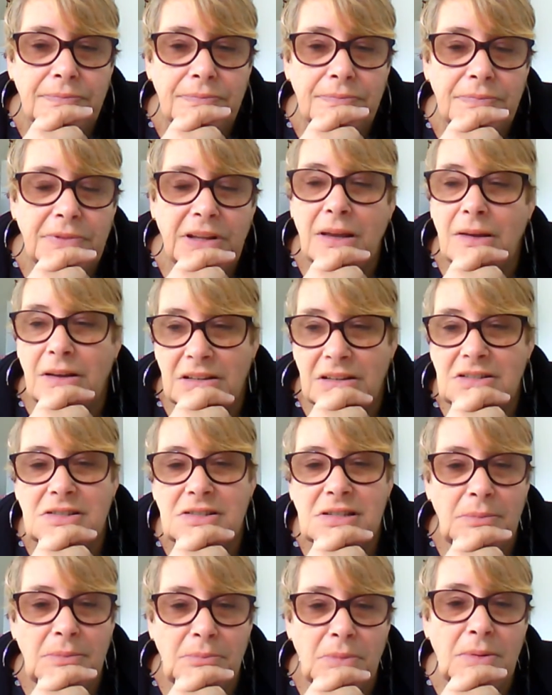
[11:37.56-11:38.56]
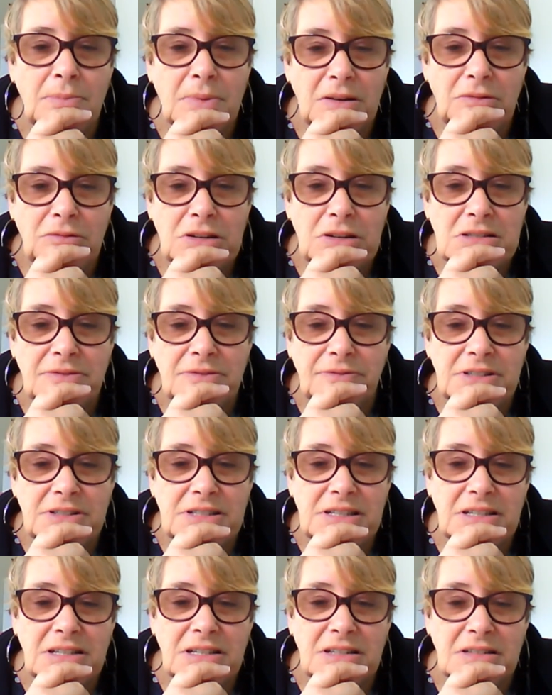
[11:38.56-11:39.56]
Yeah, as I say, my main reason for
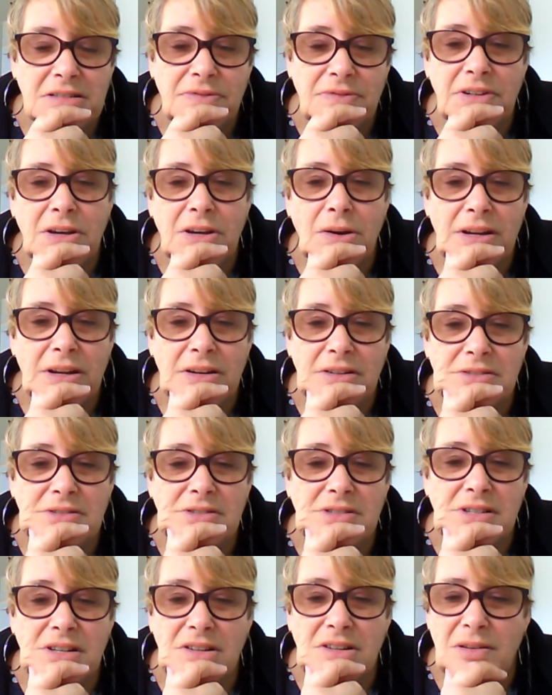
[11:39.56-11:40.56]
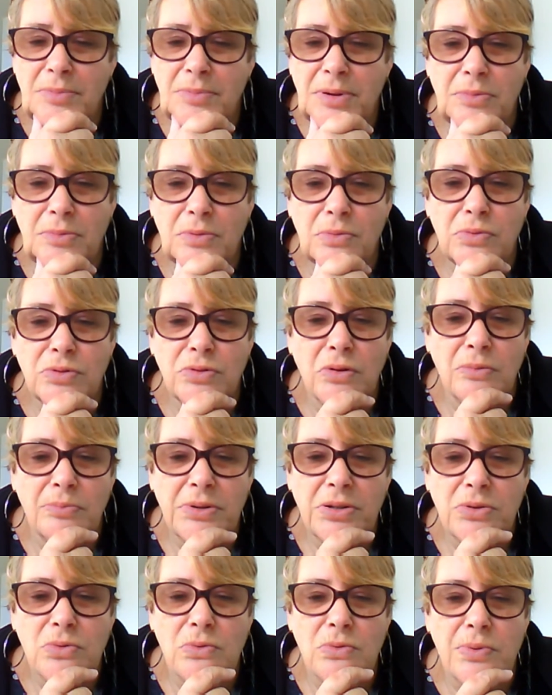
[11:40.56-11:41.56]
sending this video out is so that people will not be
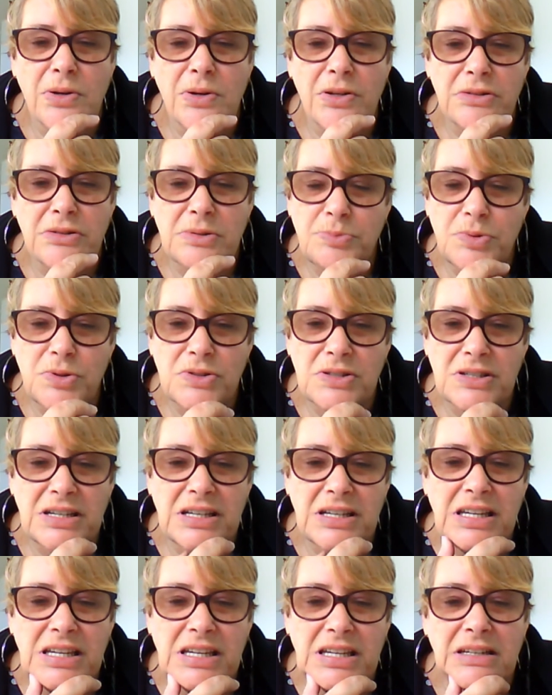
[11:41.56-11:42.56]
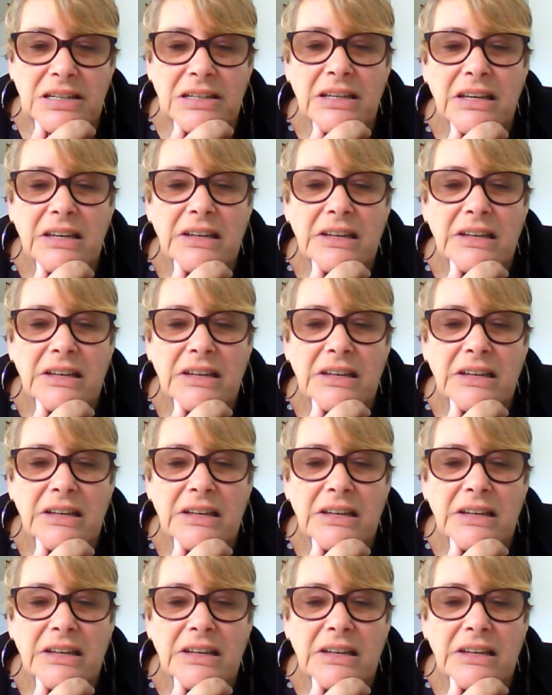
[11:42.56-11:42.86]
caught by this person again